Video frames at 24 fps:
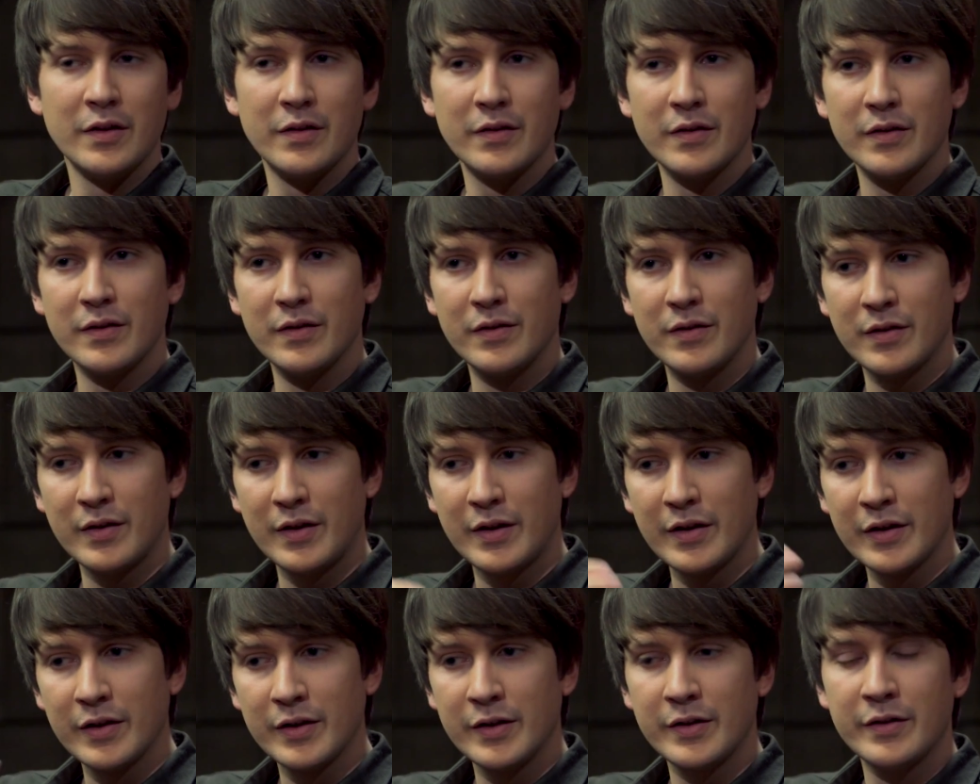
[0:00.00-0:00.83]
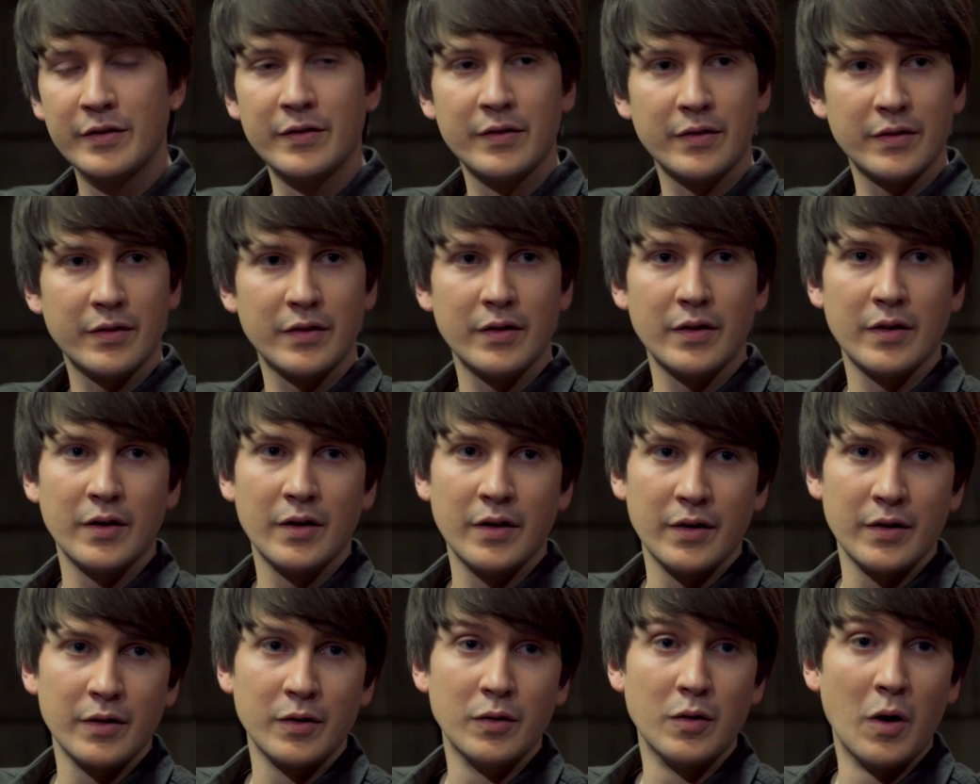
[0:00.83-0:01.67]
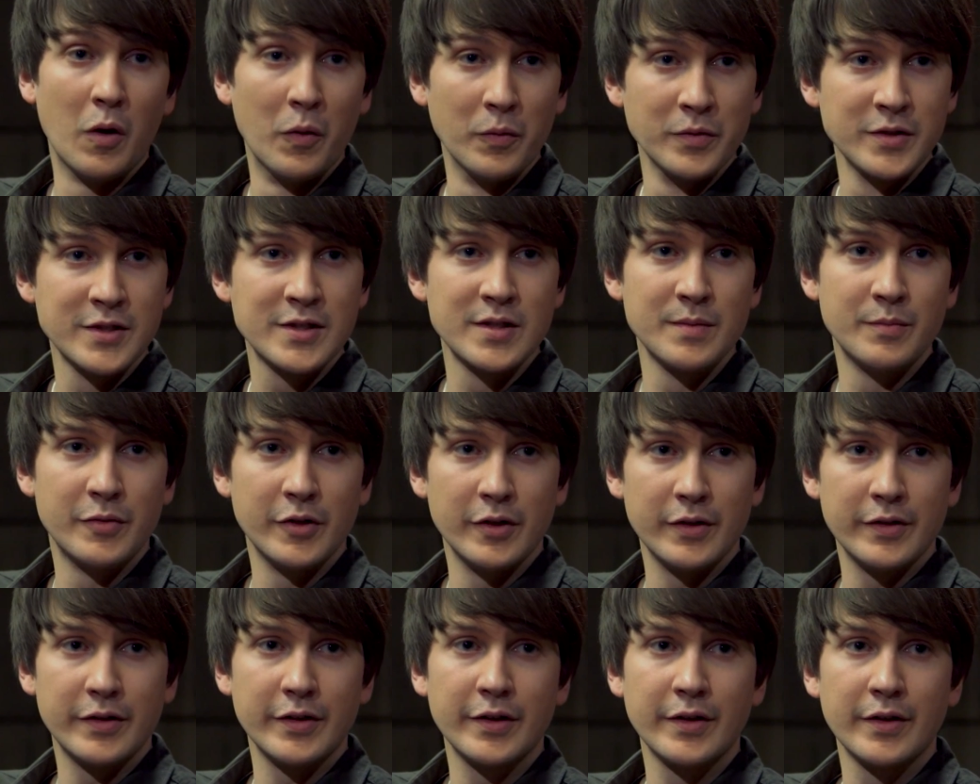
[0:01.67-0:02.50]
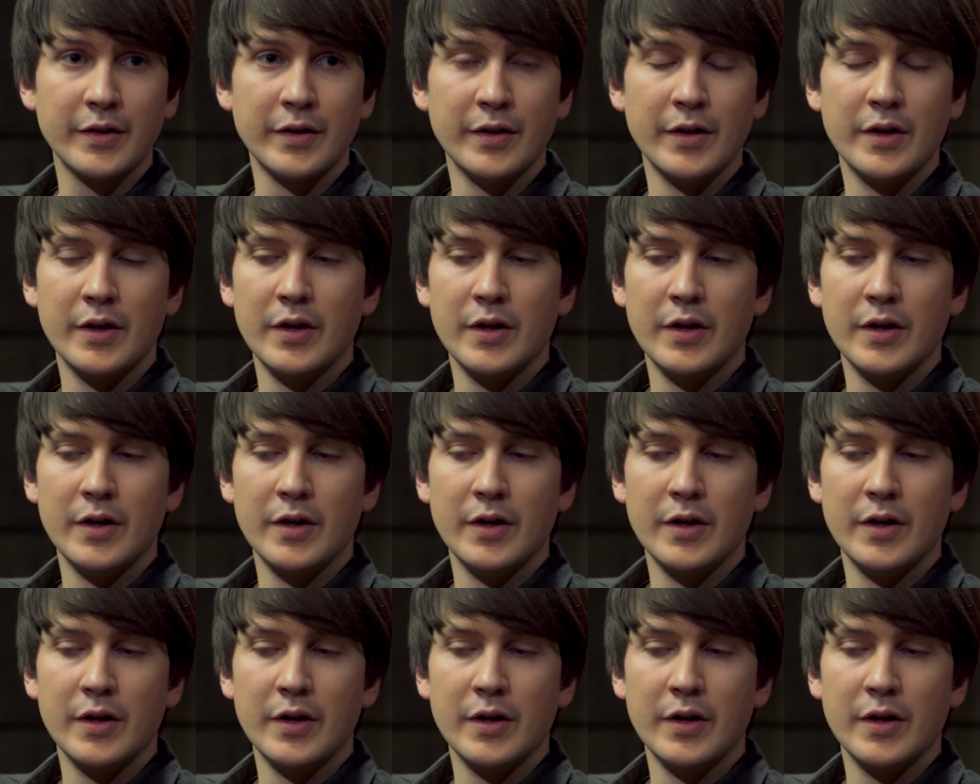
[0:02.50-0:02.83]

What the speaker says: the guild who owns the building